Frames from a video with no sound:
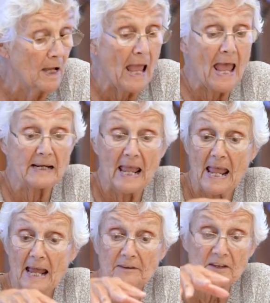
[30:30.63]

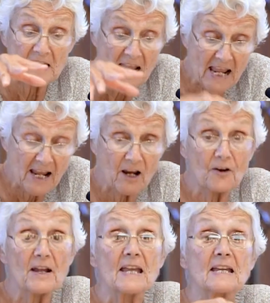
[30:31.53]
And the
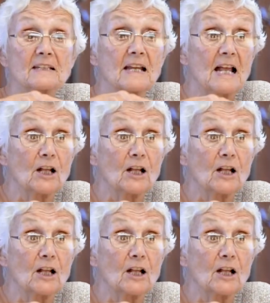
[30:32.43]
air in